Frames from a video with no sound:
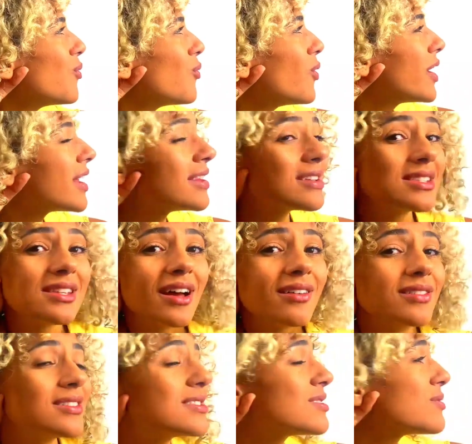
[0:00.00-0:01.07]
What are the
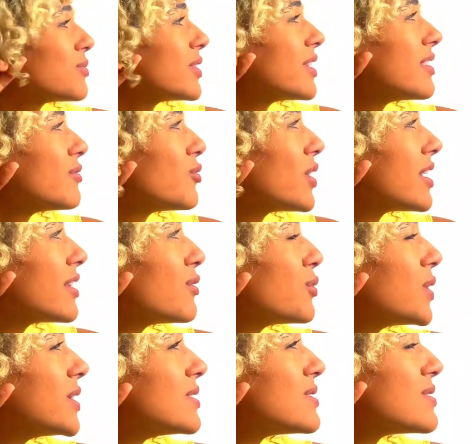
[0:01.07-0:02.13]
sounds? What are, what are the
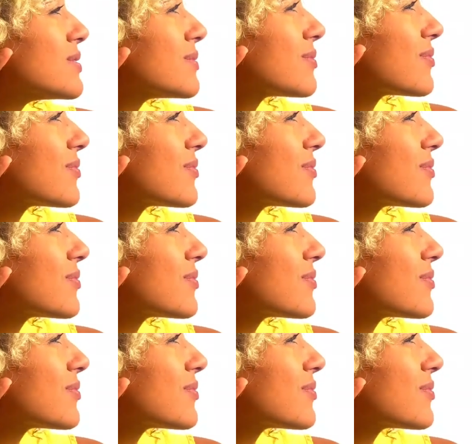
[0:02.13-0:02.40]
words?